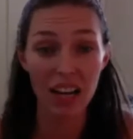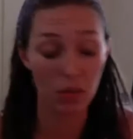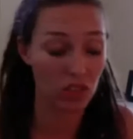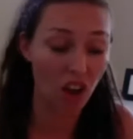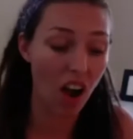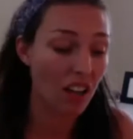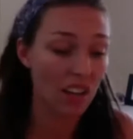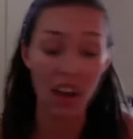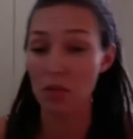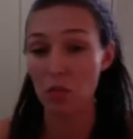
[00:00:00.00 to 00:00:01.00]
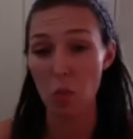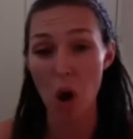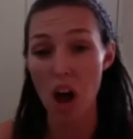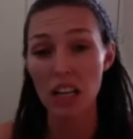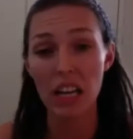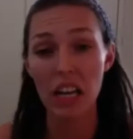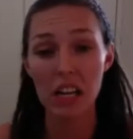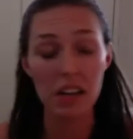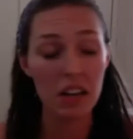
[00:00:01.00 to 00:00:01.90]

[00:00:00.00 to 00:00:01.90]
I was talking, I was walking.